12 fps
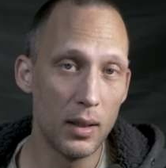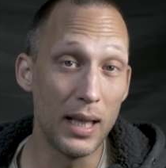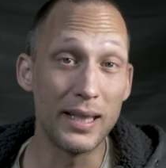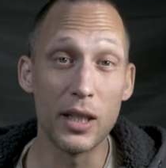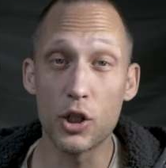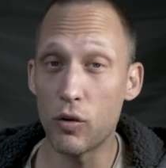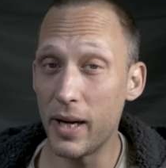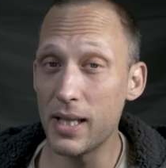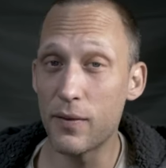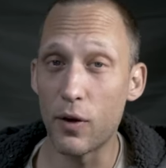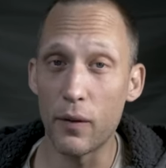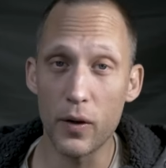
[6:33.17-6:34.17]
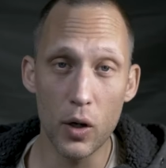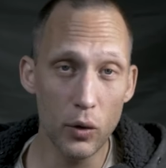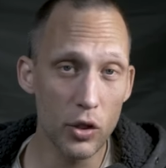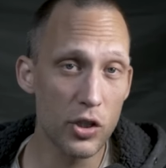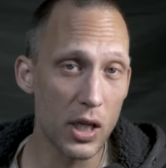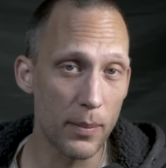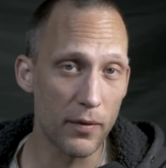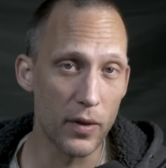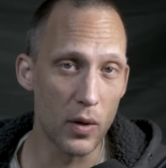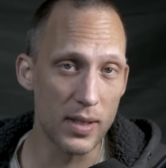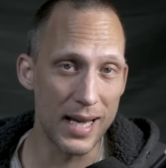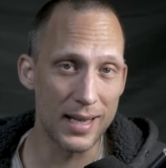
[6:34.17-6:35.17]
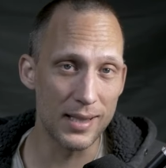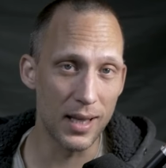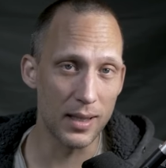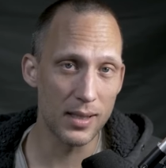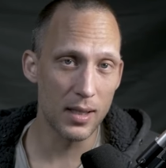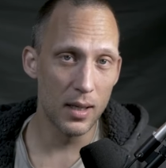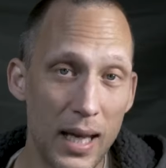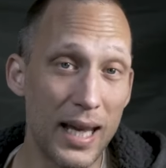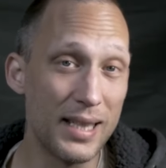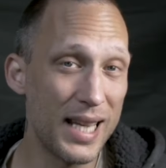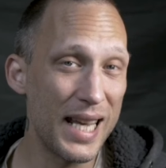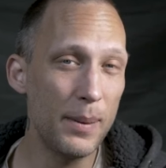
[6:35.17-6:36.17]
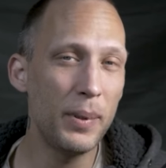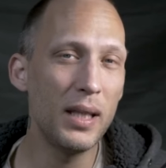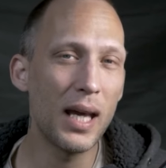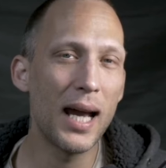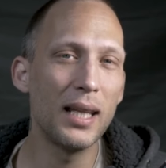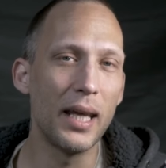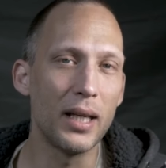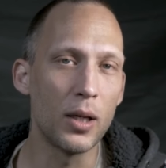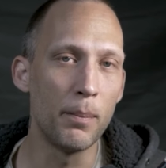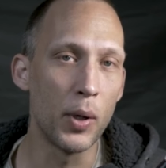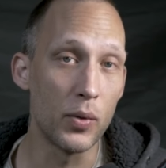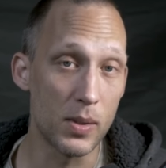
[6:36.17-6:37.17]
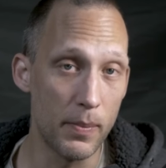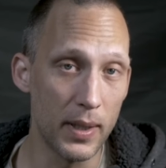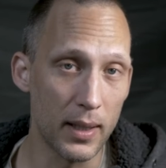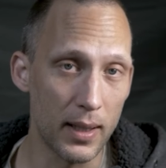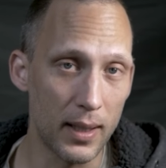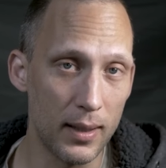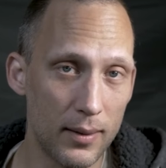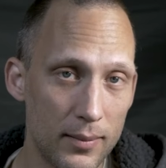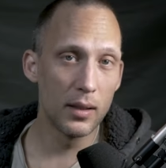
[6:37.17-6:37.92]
like the transfer of ownership of those assets and API-like composability.